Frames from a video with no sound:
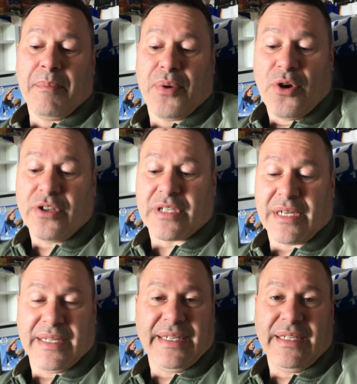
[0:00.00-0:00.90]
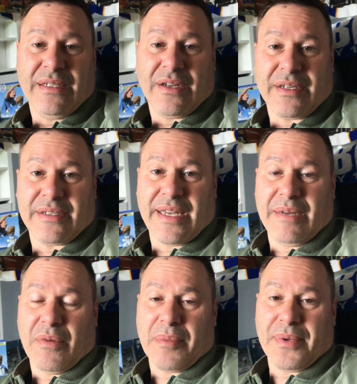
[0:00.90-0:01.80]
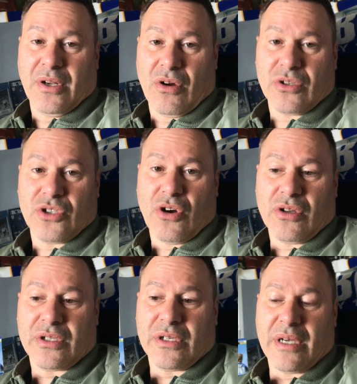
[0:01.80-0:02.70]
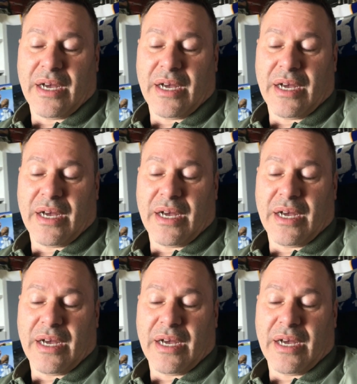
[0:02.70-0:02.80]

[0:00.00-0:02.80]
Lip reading: Personally, like I said, it might be a long shot.